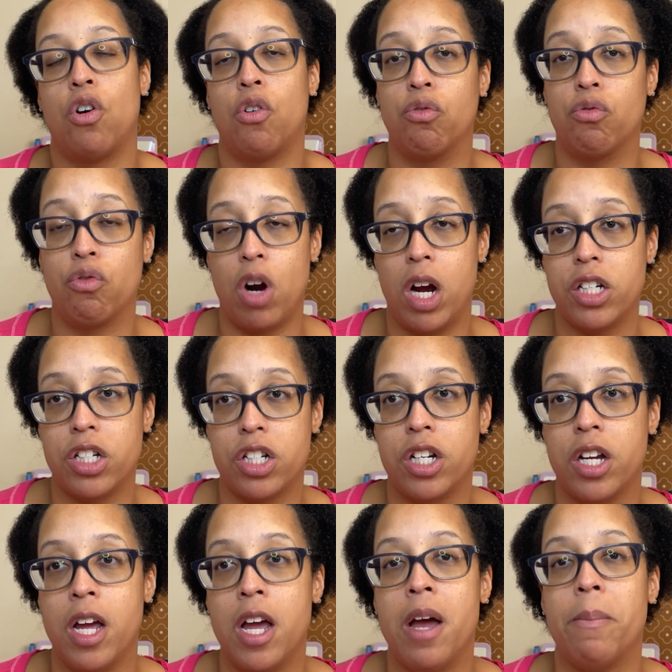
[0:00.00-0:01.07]
rushed,
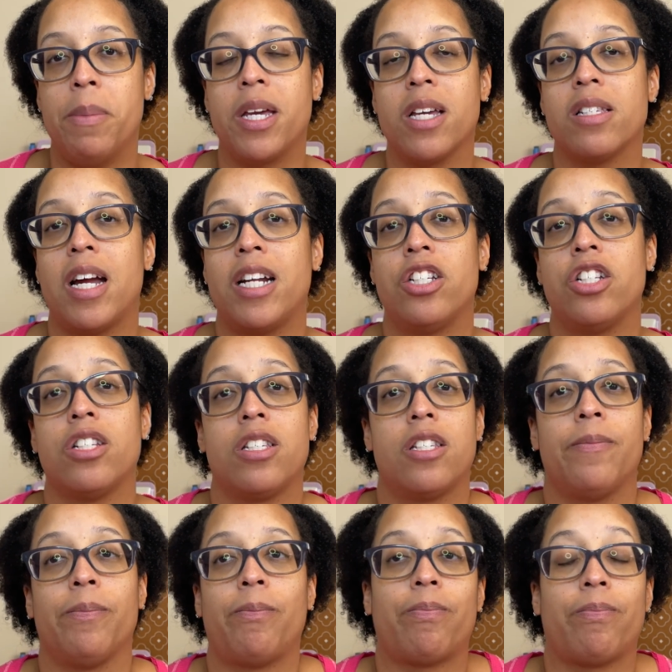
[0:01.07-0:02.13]
because this
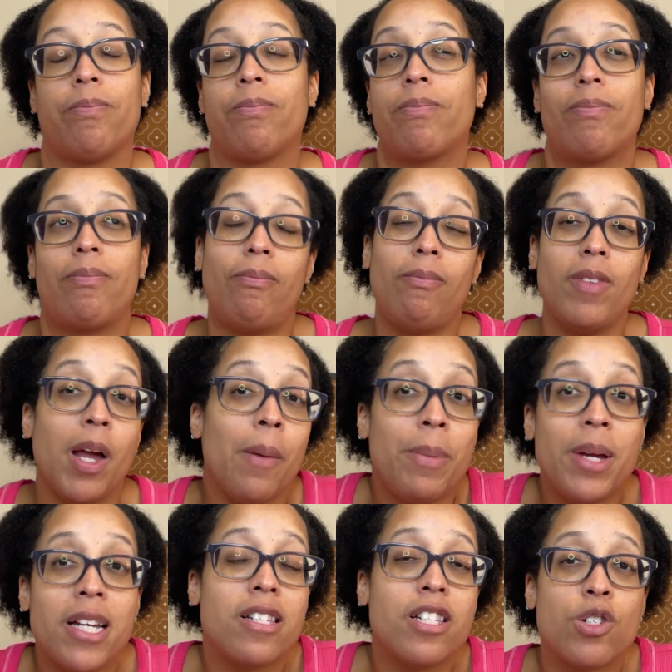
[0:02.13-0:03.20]

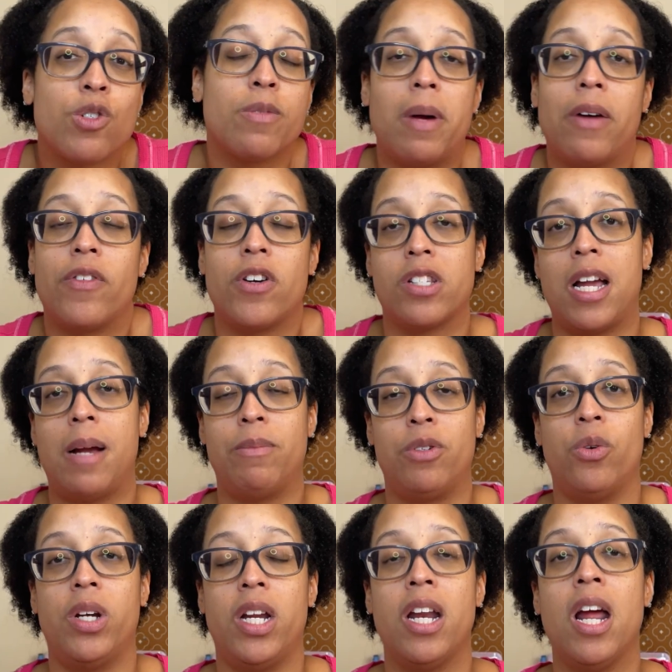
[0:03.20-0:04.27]
was my first time
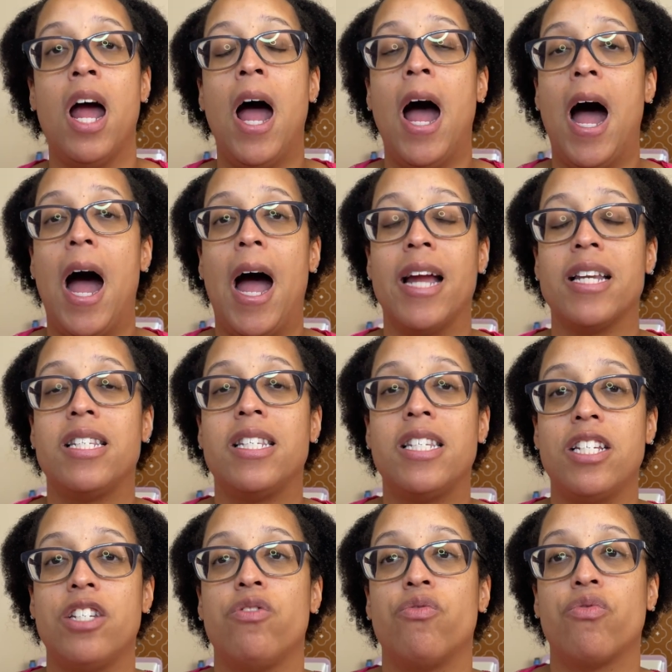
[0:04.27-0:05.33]
doing it, I
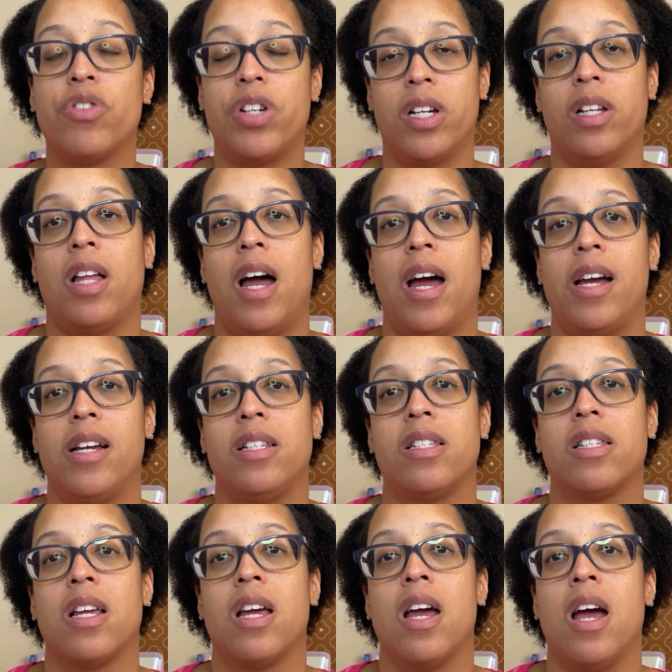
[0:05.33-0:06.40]
didn't
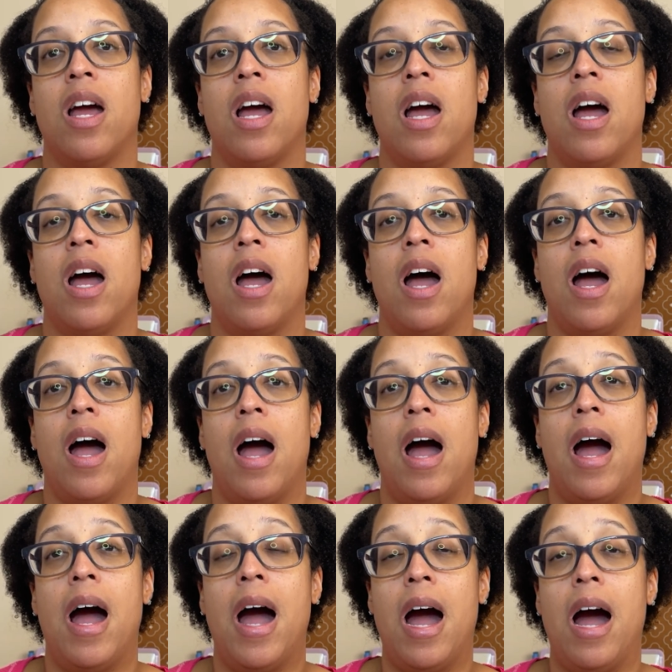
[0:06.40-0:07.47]
realize
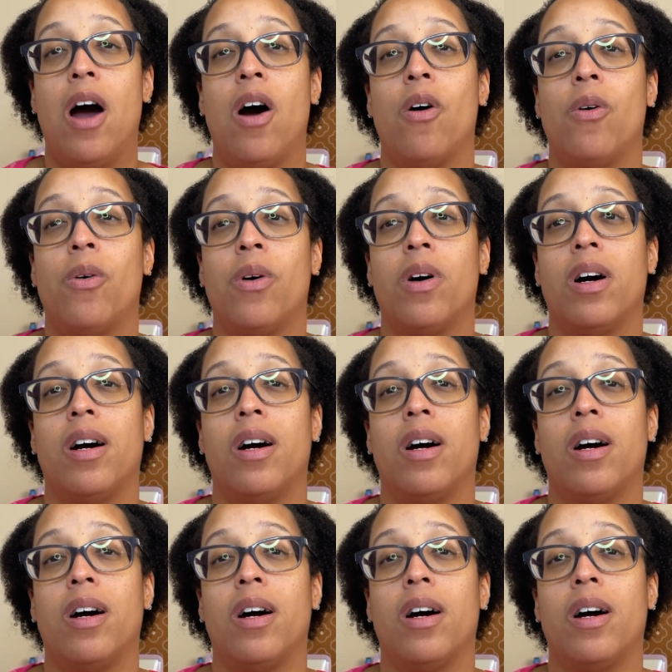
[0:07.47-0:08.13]
how